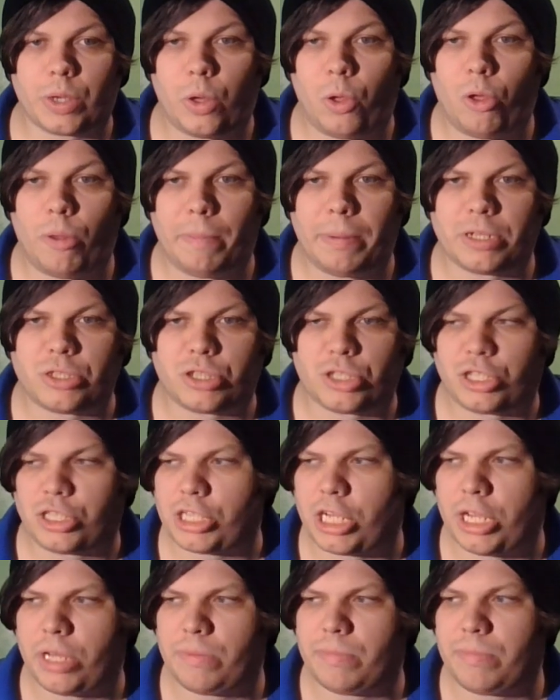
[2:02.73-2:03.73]
a whole bunch of
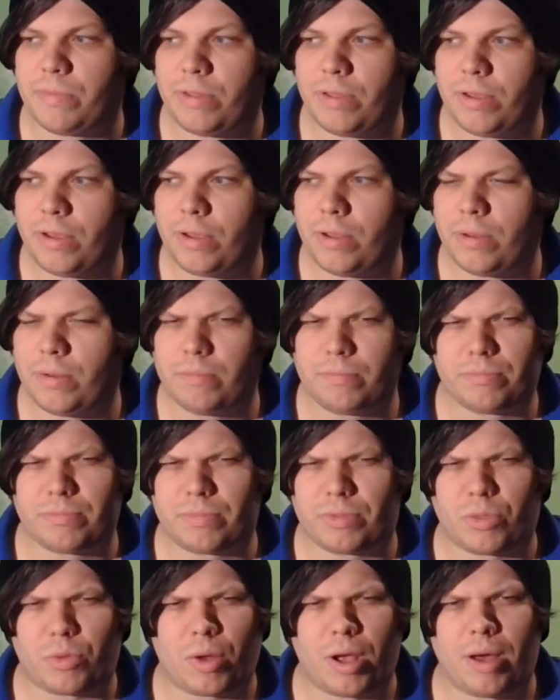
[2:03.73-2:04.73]
shit
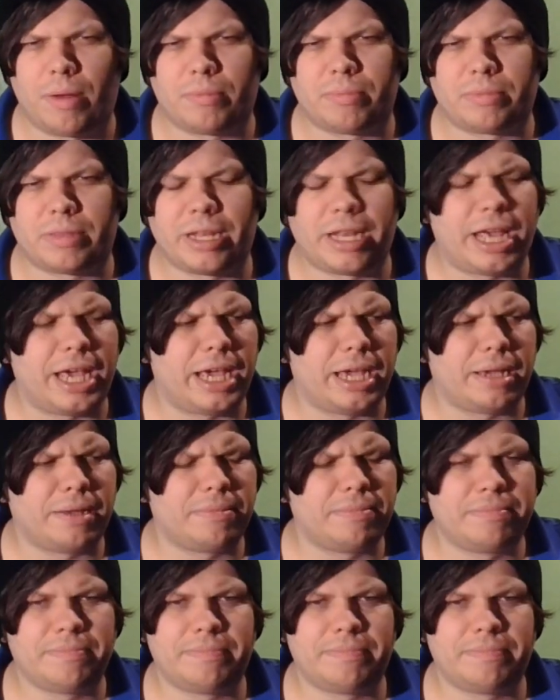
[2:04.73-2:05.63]
throughout the day.